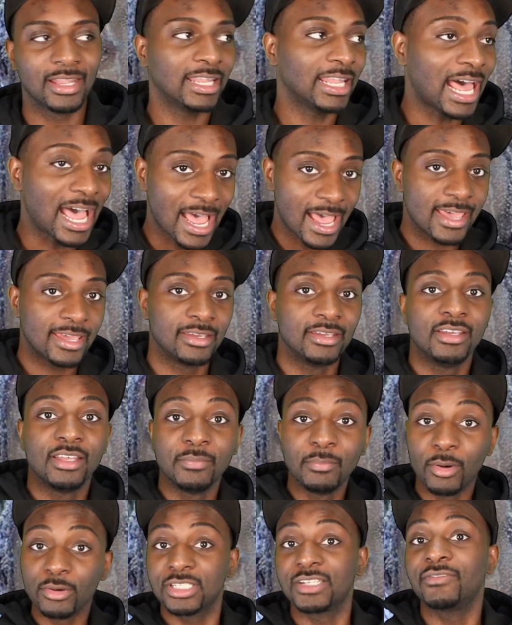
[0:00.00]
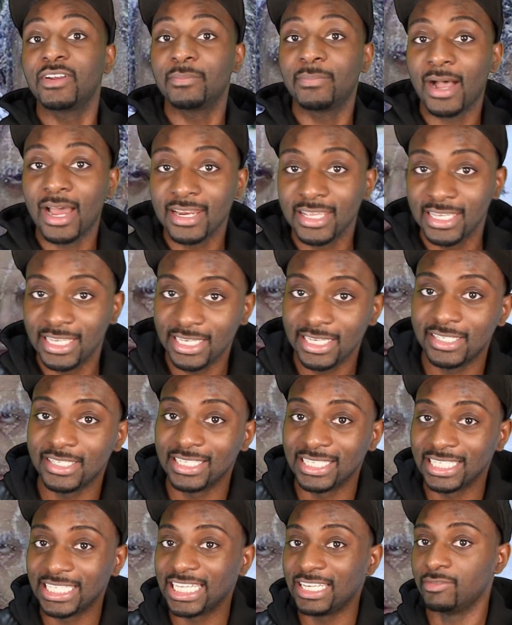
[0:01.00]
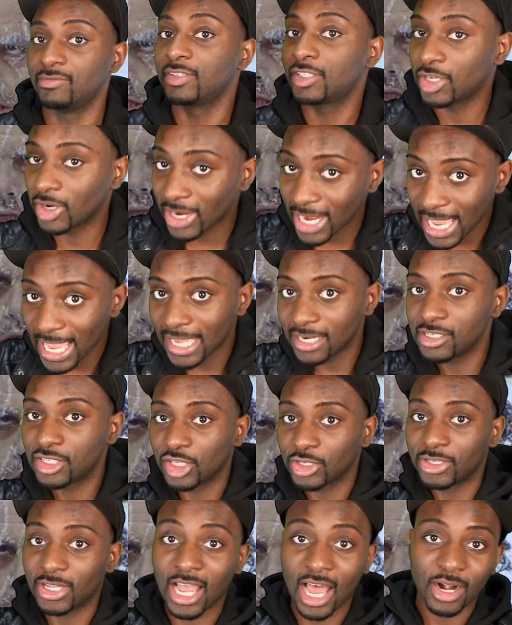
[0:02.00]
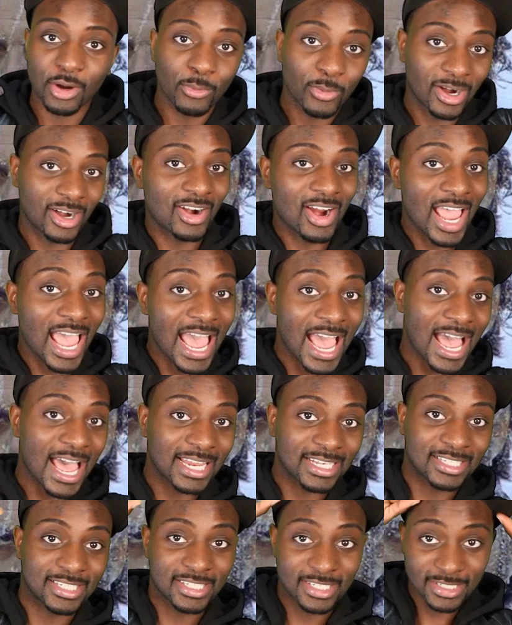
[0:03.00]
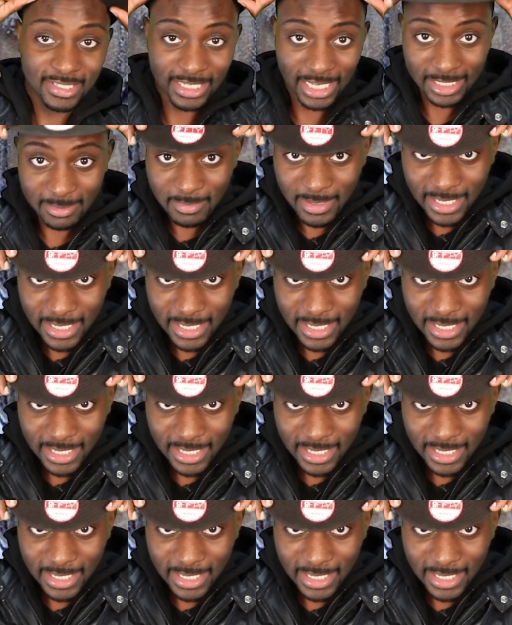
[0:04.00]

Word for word: Lie, most of your body heat leaves your head, so you gotta wear a hat, like